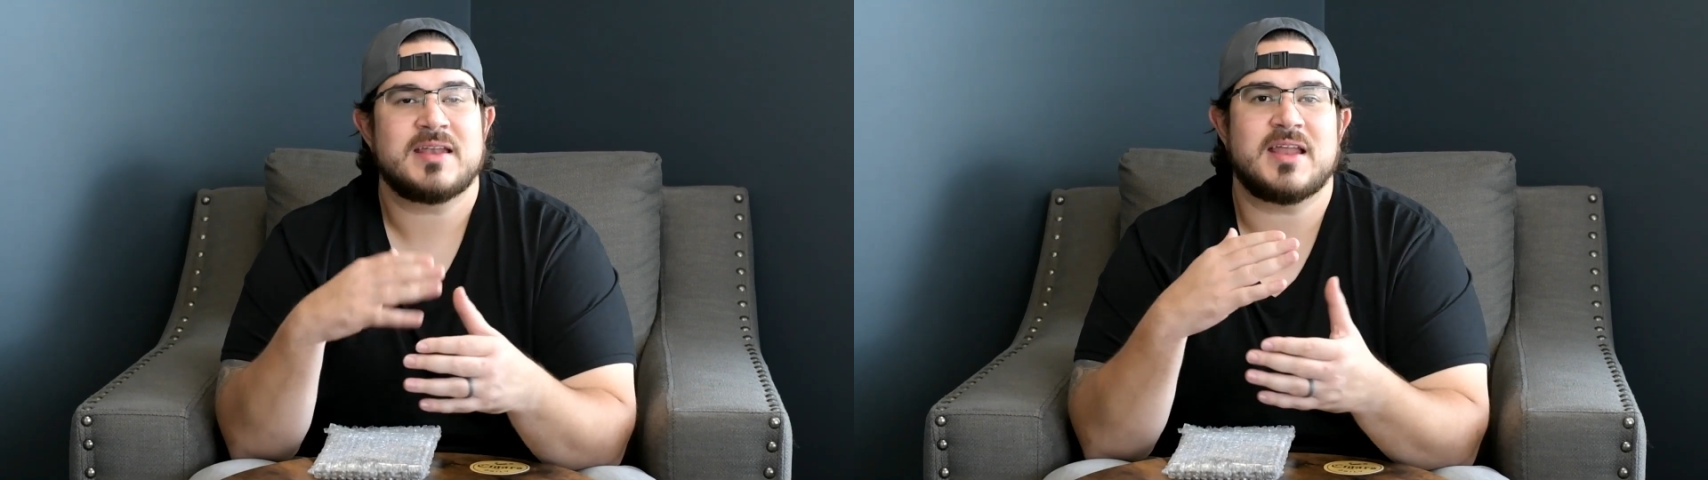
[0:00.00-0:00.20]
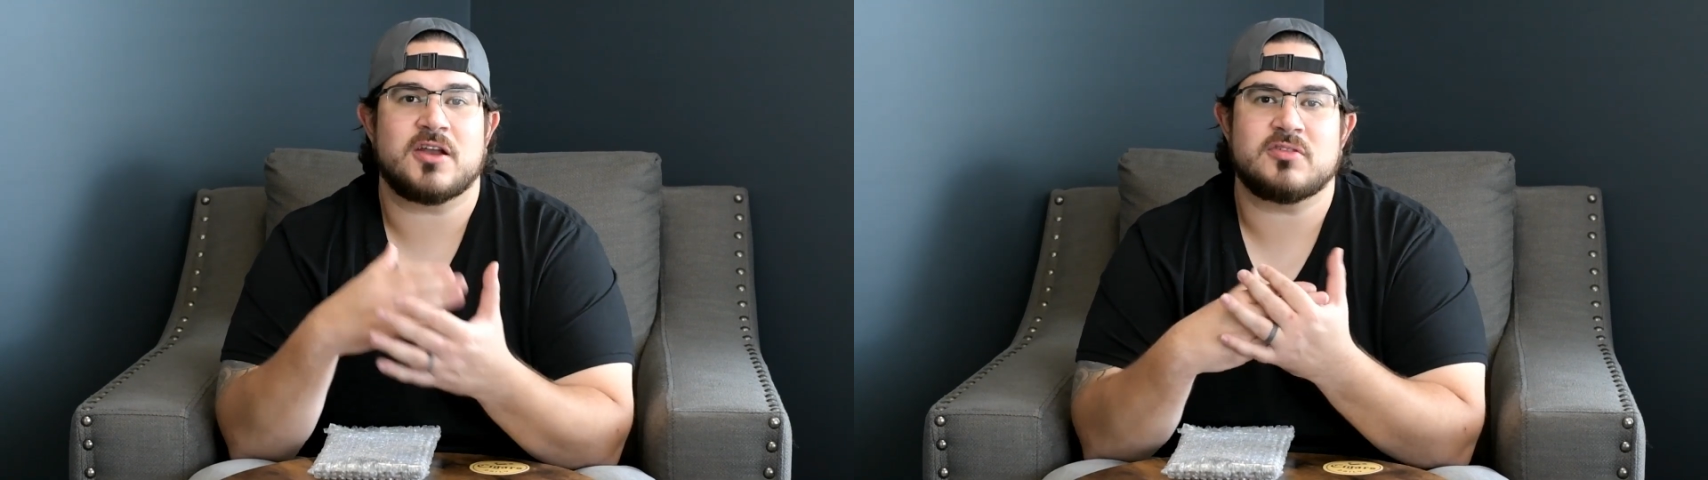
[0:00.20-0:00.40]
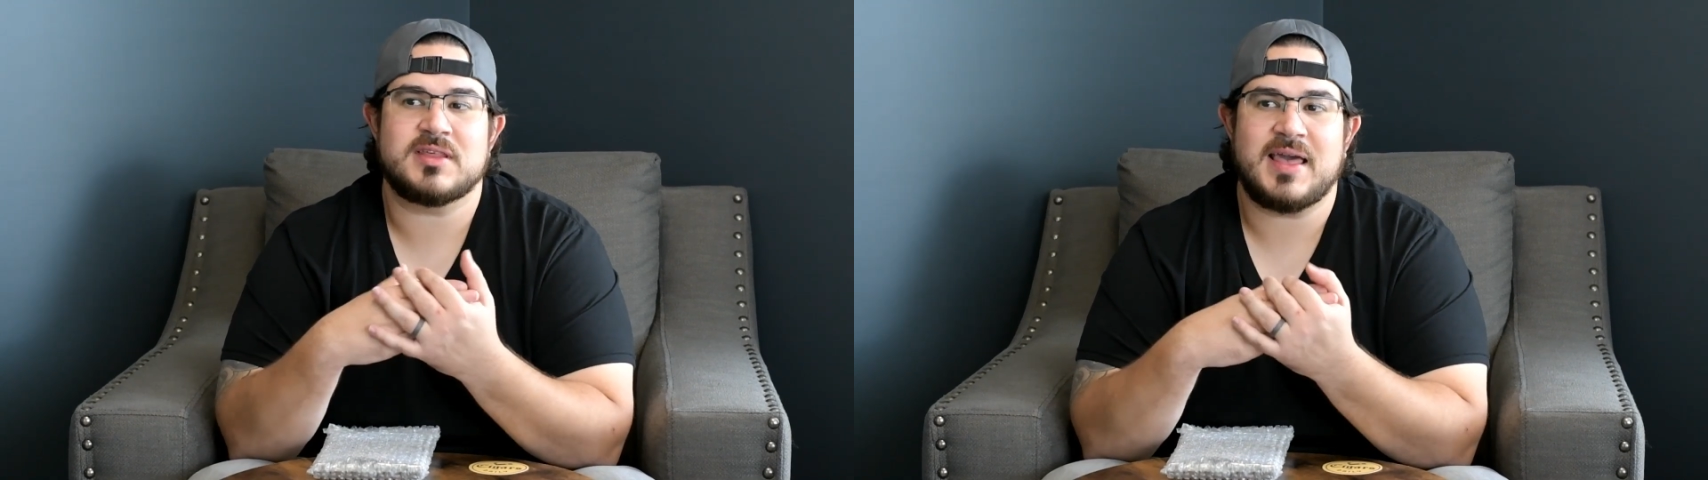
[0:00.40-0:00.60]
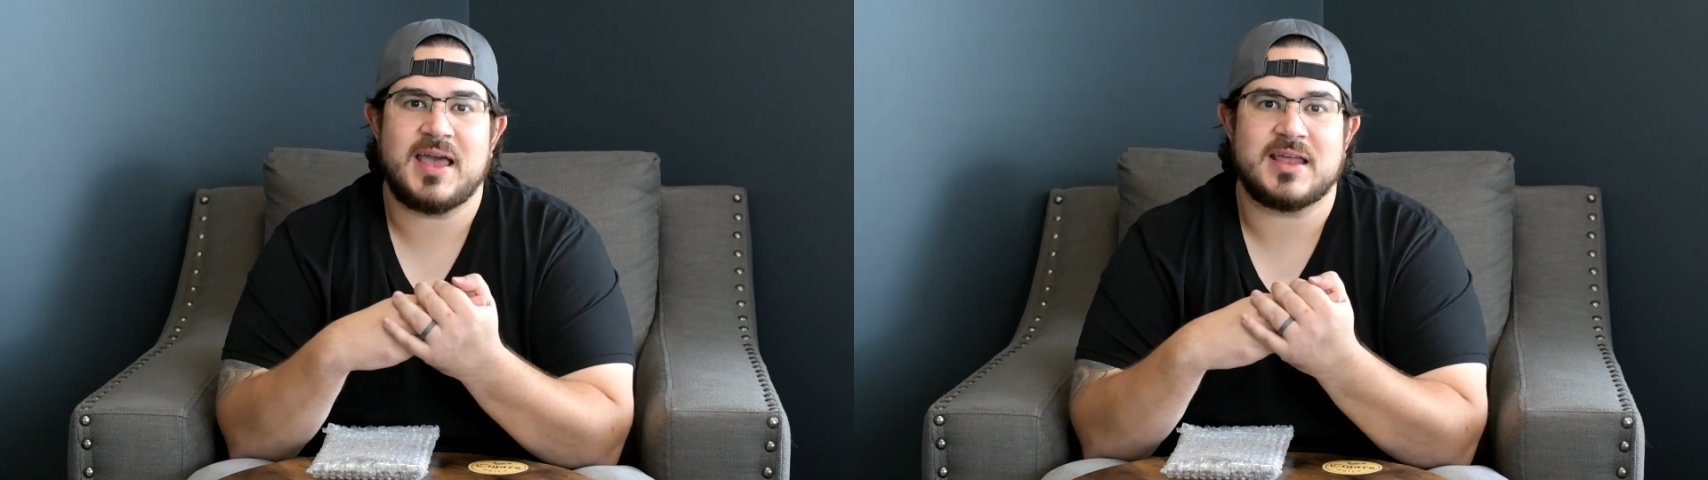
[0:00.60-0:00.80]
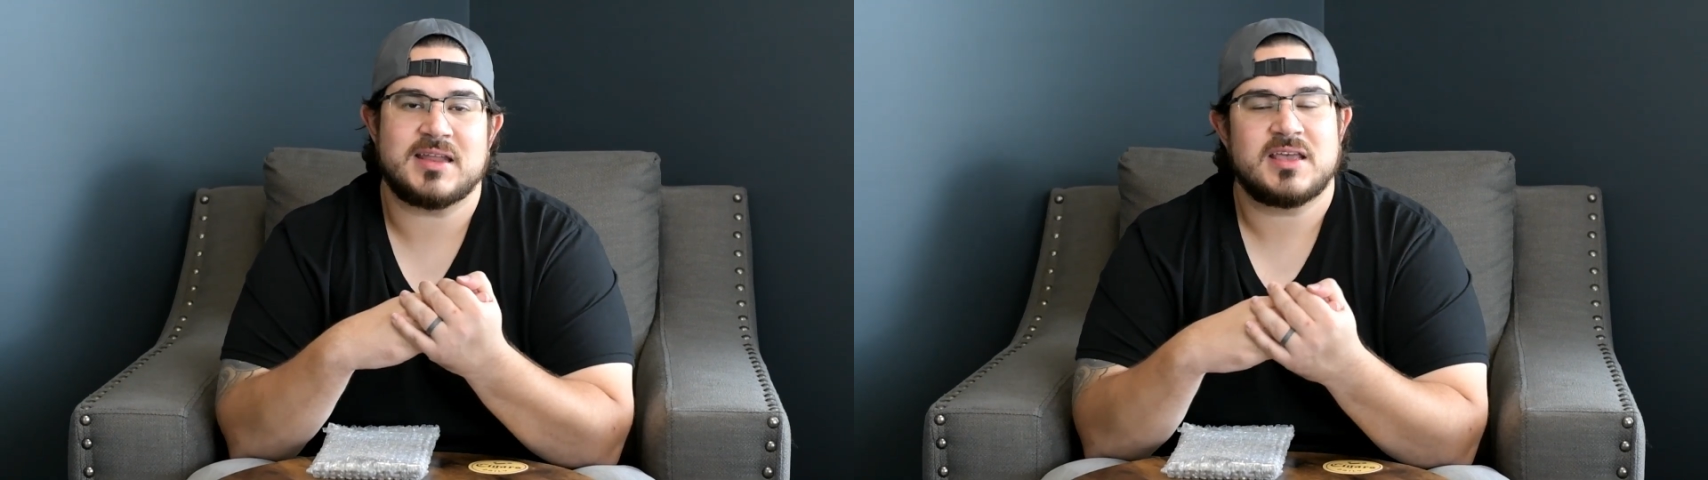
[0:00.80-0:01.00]
Not only
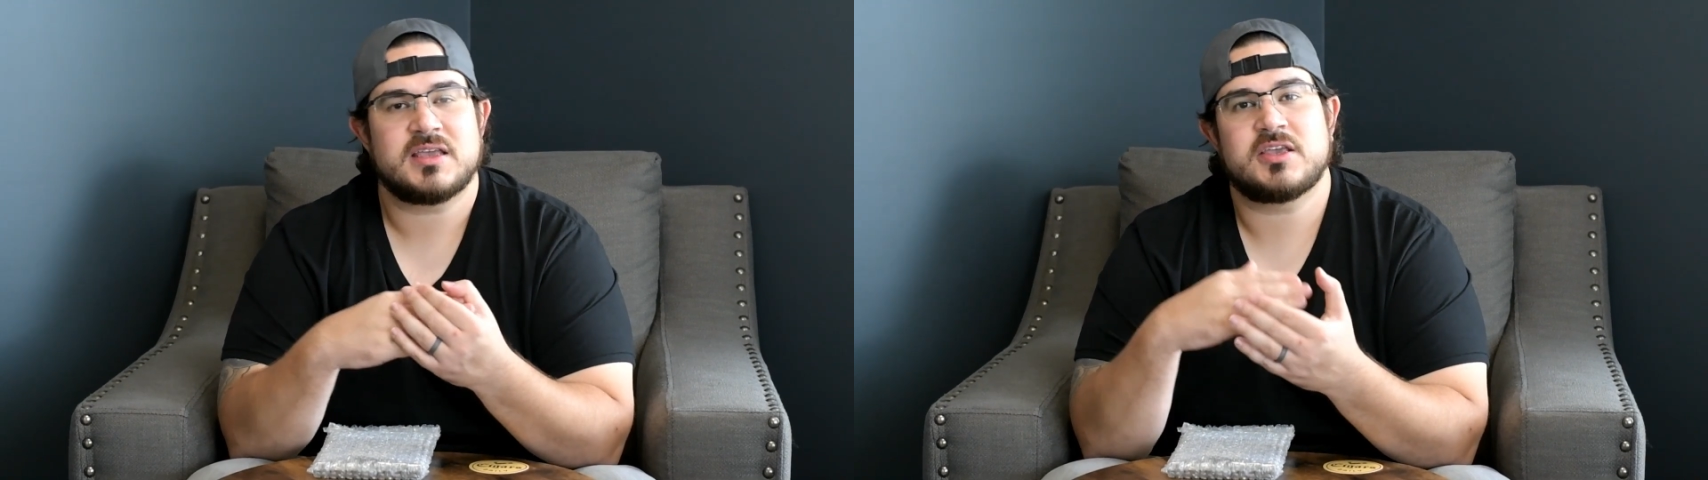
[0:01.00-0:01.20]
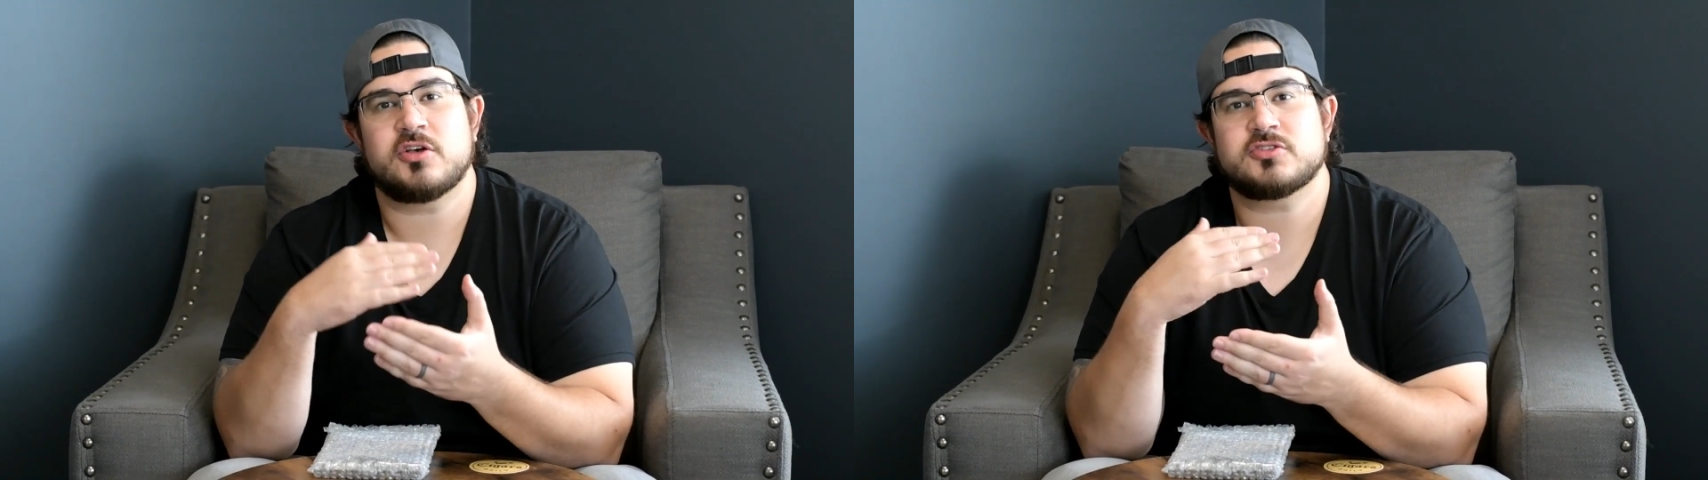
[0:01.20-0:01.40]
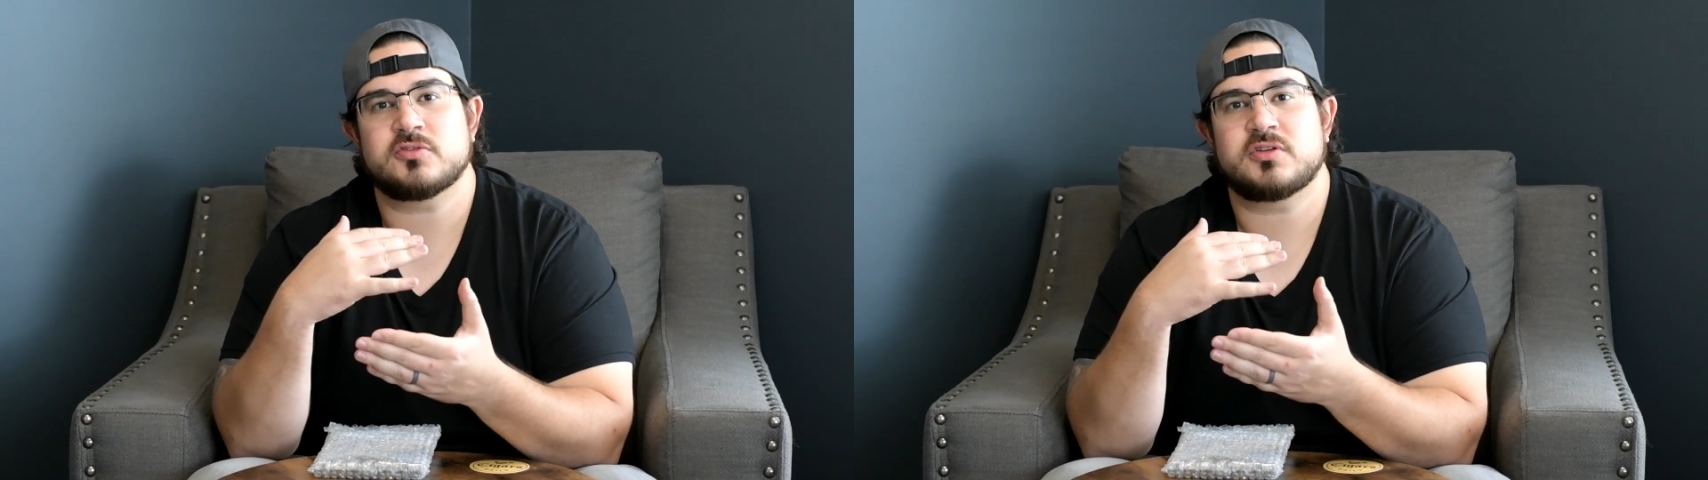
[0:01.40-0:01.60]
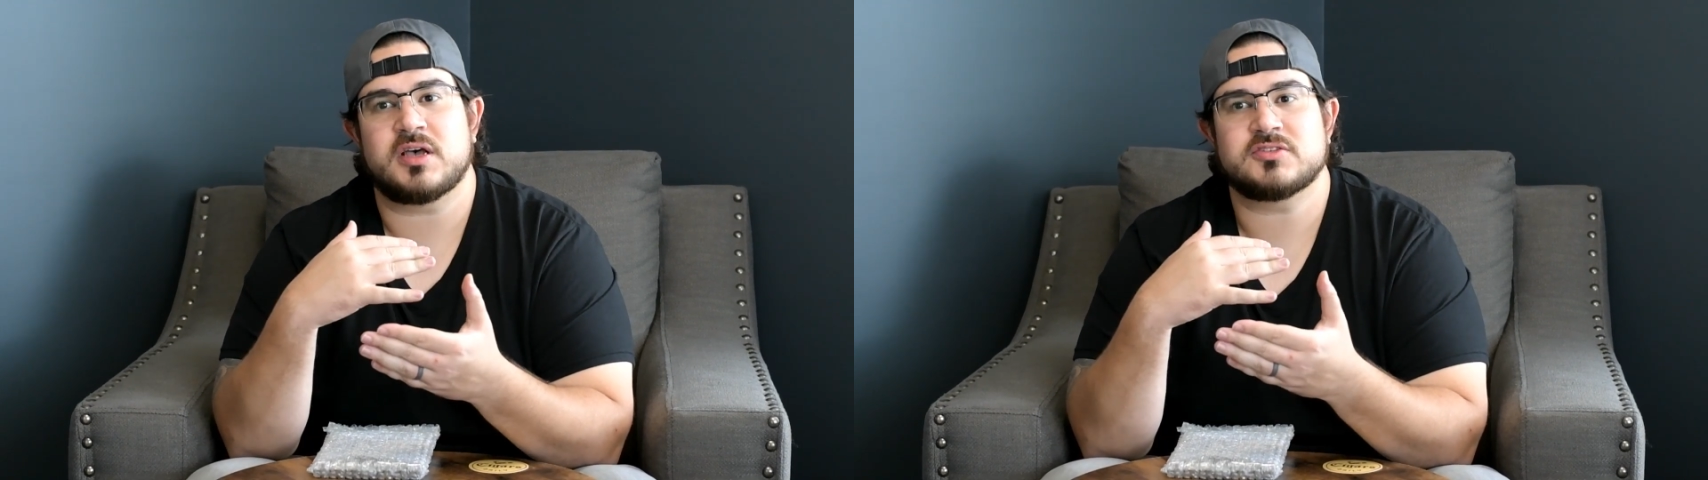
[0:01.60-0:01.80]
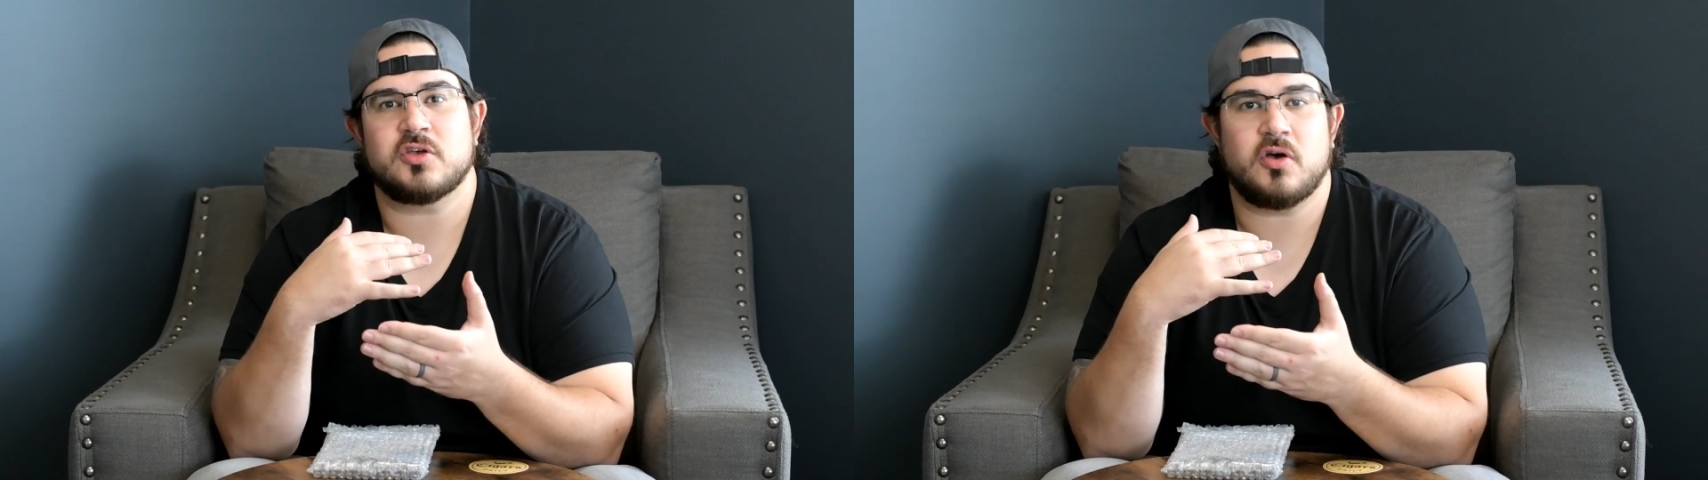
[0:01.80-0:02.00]
that, he also
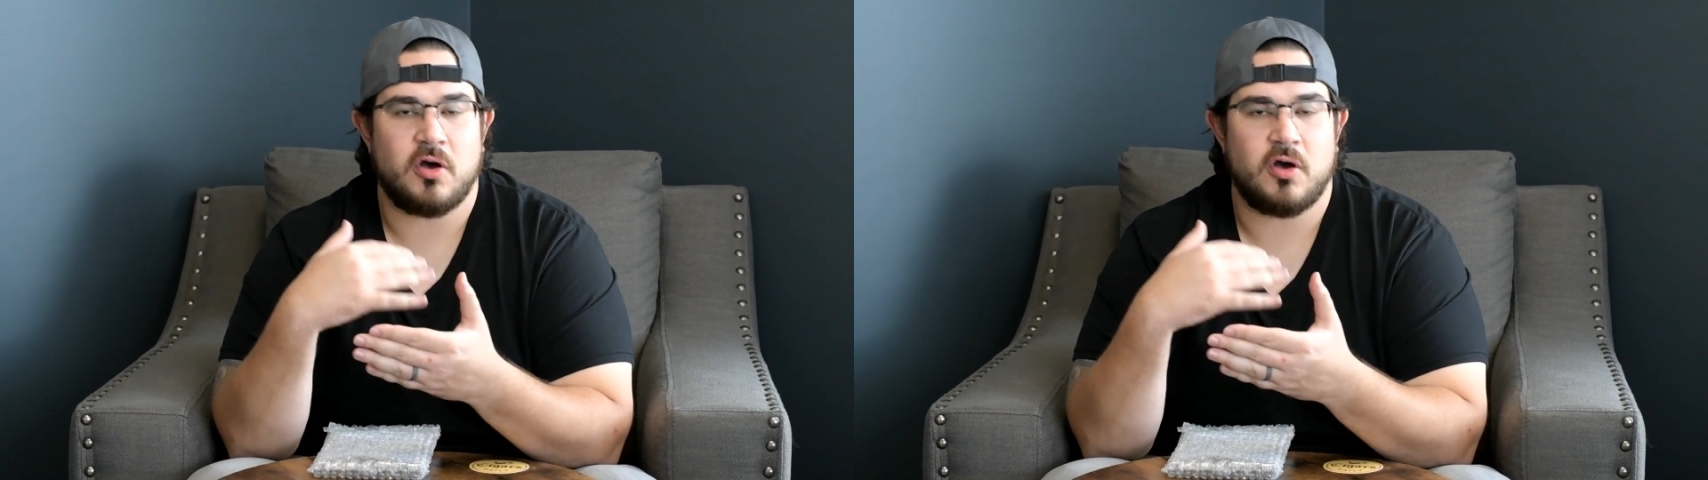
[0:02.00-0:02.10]
does